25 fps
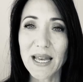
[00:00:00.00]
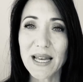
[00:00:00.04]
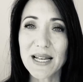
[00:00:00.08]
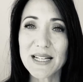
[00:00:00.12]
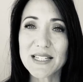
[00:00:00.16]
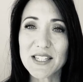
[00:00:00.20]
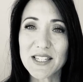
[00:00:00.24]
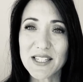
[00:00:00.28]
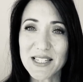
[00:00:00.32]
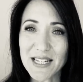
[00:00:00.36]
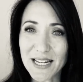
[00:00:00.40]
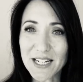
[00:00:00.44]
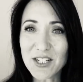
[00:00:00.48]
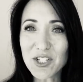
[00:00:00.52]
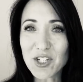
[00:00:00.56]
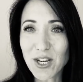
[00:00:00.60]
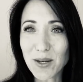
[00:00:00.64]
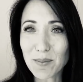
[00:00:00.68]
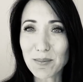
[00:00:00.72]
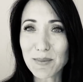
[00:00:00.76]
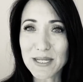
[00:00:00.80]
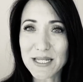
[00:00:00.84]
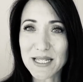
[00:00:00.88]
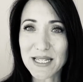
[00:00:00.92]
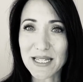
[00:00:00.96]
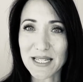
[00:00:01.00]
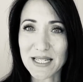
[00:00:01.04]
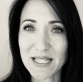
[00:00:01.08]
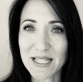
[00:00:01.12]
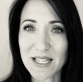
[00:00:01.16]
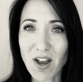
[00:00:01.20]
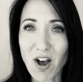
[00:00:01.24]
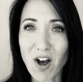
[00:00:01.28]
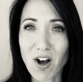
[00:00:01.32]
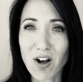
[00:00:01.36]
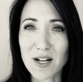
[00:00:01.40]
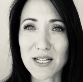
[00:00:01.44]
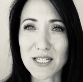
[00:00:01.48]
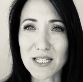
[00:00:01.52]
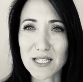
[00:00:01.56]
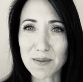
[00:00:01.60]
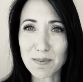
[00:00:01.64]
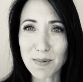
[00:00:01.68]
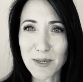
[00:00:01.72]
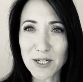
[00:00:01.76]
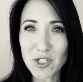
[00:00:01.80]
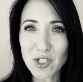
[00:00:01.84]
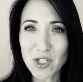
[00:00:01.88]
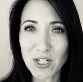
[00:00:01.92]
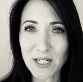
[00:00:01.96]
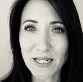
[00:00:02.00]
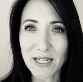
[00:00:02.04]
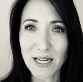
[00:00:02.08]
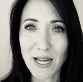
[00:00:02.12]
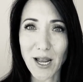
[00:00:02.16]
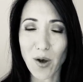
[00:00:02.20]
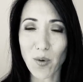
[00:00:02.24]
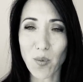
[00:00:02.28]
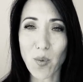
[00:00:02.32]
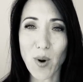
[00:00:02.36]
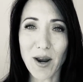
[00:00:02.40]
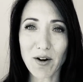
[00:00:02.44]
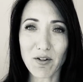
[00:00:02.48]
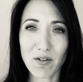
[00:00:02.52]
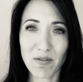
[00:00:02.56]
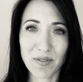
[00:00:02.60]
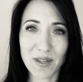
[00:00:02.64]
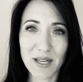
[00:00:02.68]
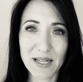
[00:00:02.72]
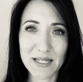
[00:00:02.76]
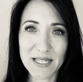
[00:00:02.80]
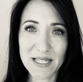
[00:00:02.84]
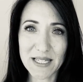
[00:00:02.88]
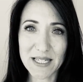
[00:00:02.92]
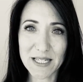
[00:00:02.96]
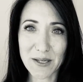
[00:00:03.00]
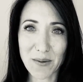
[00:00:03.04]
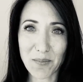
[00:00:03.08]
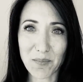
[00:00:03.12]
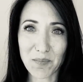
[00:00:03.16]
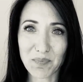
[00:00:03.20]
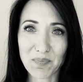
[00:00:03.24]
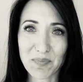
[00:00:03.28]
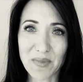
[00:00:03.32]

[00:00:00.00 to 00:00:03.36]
Stage hypnotists are especially aware of this.